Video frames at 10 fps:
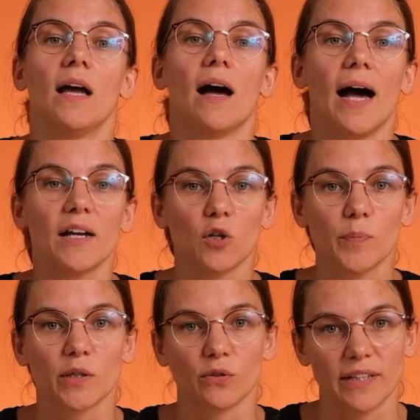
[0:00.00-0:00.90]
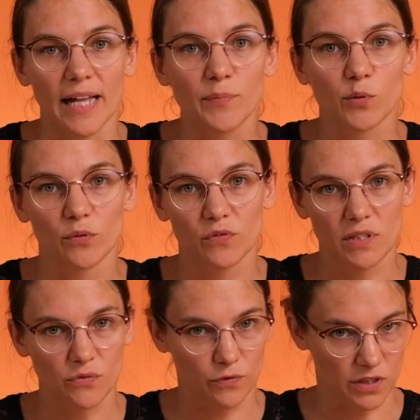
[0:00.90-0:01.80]
I hope I could help you with
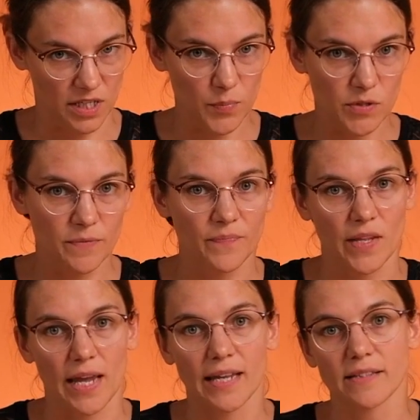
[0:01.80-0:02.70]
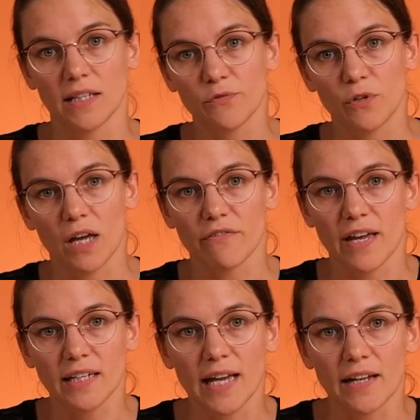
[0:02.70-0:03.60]
these 4 tips, and if you have
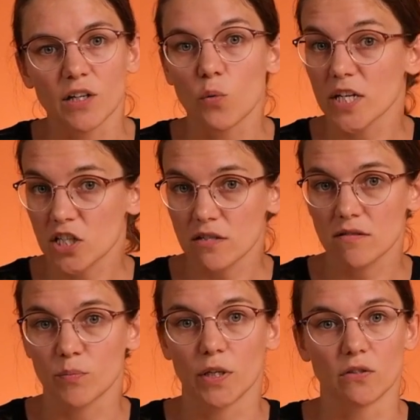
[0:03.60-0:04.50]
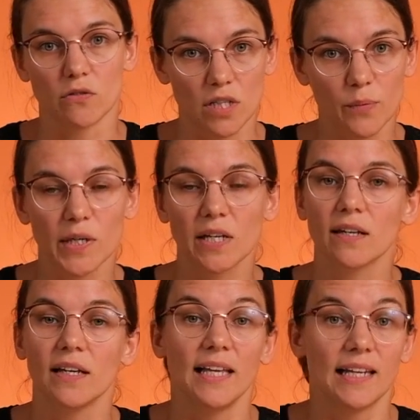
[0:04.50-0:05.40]
any other questions about this topic,
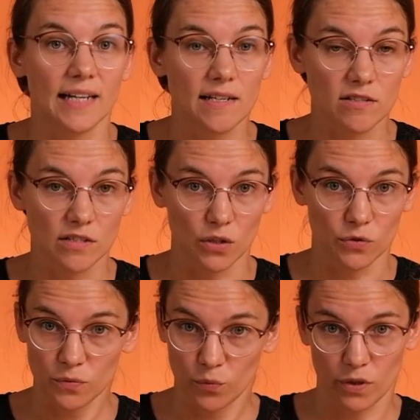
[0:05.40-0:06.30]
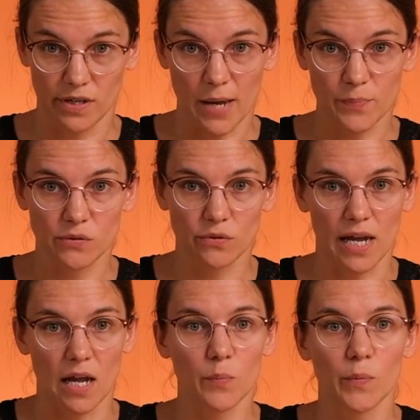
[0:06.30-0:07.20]
let us know. We are happy to
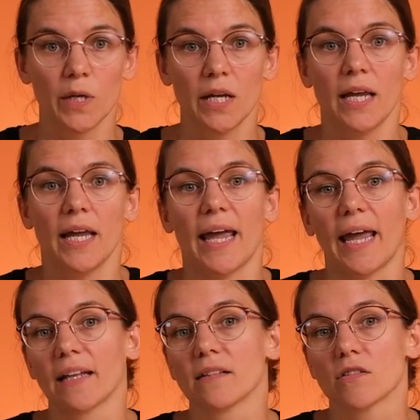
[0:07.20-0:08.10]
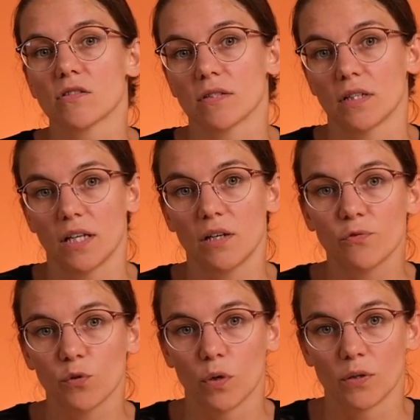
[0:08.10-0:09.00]
help. And if
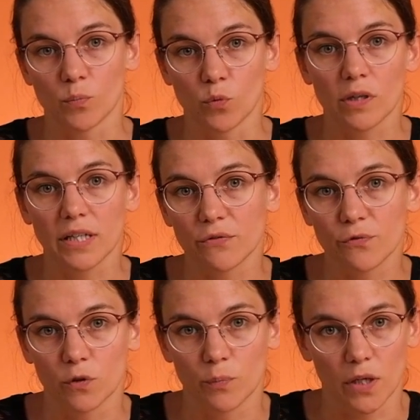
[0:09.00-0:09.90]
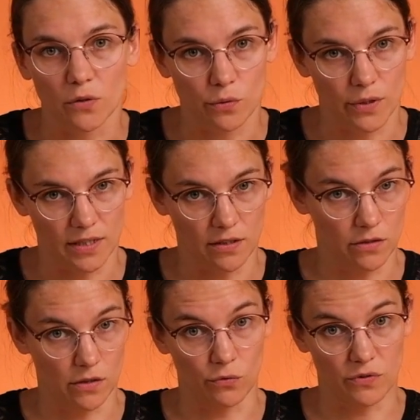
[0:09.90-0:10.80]
you want more info about creating your
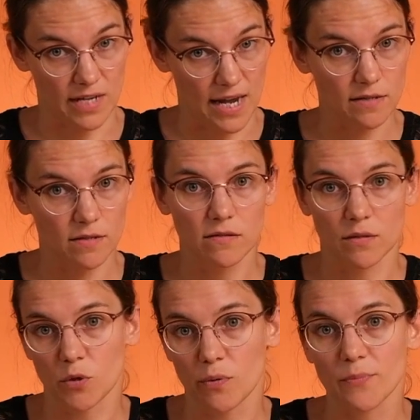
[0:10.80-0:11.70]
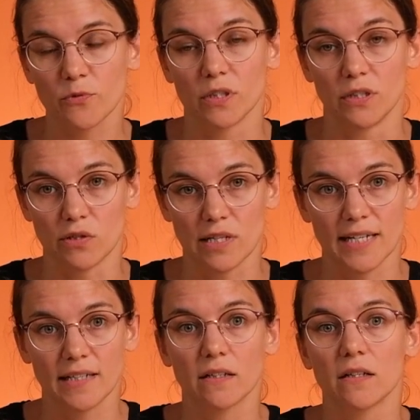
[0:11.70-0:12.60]
own SaaS, subscribe to our
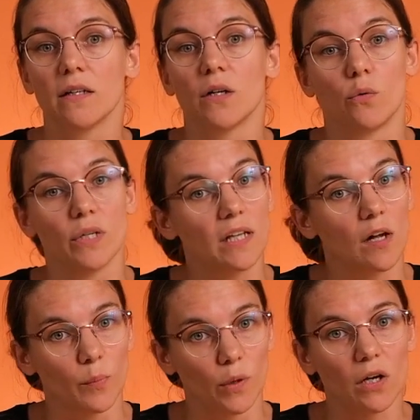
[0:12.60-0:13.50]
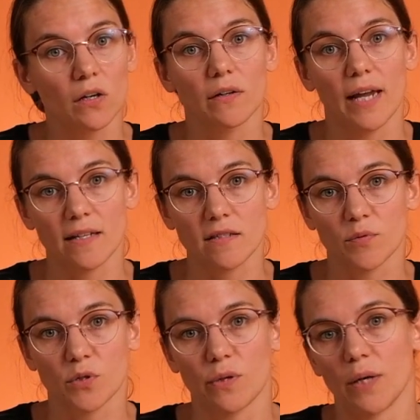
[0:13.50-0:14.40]
newsletter, read our blog, and
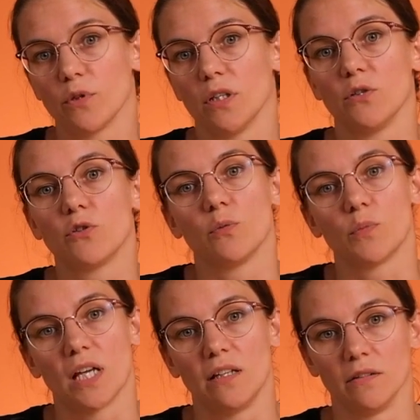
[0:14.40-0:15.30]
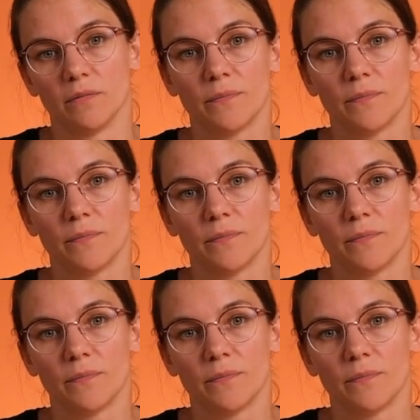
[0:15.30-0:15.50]
subscribe to our YouTube channel.